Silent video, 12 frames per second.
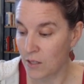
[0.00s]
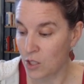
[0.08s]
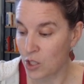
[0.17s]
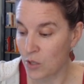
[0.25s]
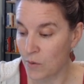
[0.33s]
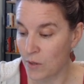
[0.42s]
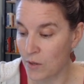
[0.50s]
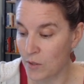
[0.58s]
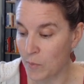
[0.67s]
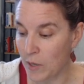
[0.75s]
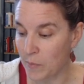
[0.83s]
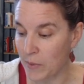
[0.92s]
Two of those
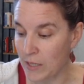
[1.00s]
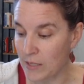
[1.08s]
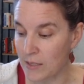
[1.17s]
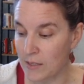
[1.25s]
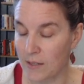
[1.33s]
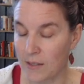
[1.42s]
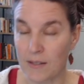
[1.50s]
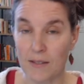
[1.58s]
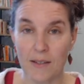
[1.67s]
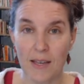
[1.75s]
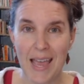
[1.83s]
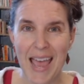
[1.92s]
puppies.
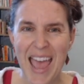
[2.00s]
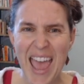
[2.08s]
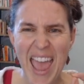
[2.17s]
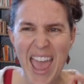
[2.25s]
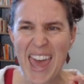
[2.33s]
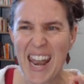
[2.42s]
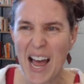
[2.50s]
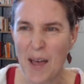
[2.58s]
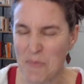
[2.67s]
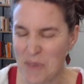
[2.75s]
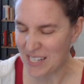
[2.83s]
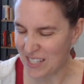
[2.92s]
And
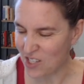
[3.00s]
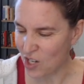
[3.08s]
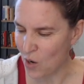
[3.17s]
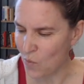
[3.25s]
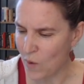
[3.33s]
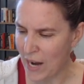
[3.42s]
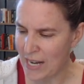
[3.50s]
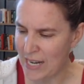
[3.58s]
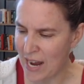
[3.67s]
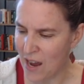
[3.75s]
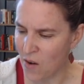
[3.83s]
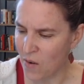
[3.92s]
I'm start right
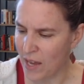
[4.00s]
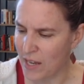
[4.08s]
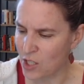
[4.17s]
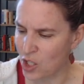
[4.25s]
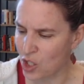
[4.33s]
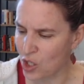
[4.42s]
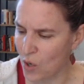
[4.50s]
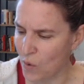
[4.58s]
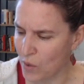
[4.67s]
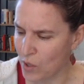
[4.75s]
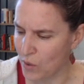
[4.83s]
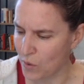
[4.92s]
now and show
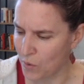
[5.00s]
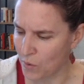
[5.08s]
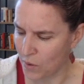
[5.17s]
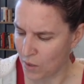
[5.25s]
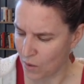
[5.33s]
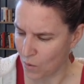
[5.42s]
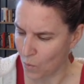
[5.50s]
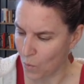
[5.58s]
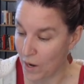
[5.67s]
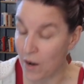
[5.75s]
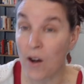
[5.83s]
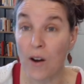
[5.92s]
you
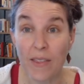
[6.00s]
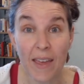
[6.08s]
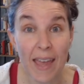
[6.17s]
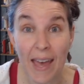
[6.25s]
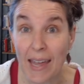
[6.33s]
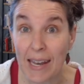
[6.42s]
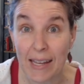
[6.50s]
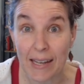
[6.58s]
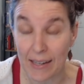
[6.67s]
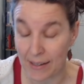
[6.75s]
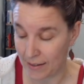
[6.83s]
where are they headed.